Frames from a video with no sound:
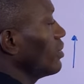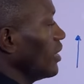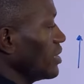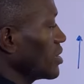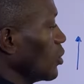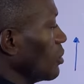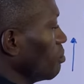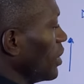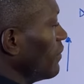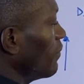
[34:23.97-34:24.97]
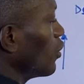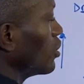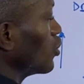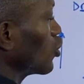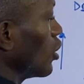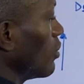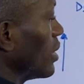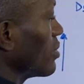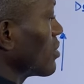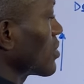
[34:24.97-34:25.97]
Let's say we paid for
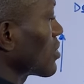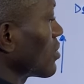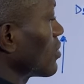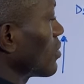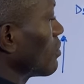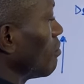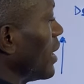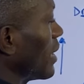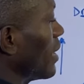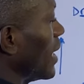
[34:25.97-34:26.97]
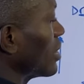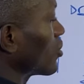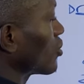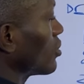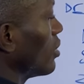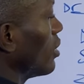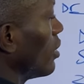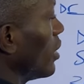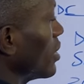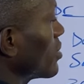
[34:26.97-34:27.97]
insurance by cash.
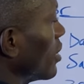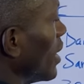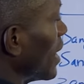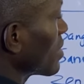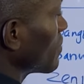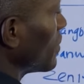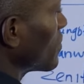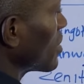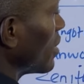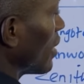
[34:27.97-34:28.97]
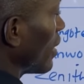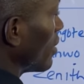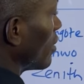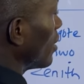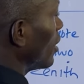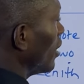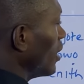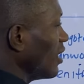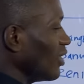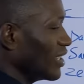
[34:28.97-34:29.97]
Let's say that's 15 naira.
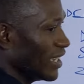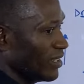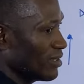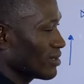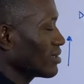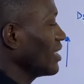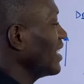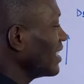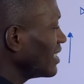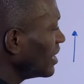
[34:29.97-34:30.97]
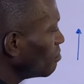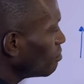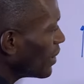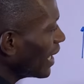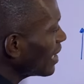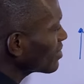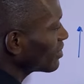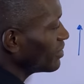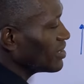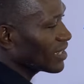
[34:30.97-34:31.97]
Look at this. The balance
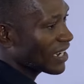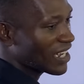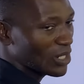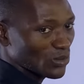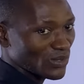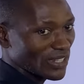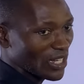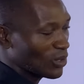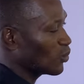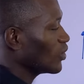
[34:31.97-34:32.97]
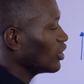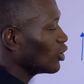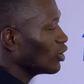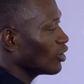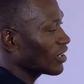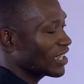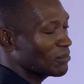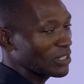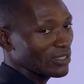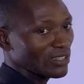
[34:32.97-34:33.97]
in these accounts now will no longer
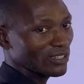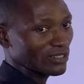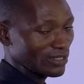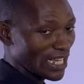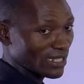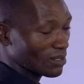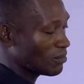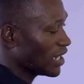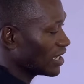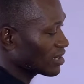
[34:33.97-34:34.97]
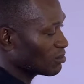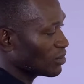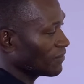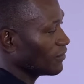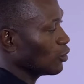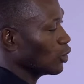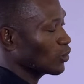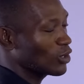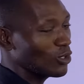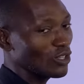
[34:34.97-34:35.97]
be, that's the balance brought forward,
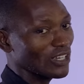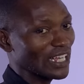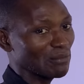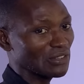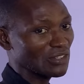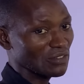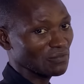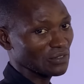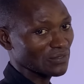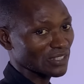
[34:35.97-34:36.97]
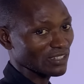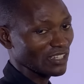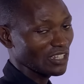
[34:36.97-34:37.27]
will no longer be 350.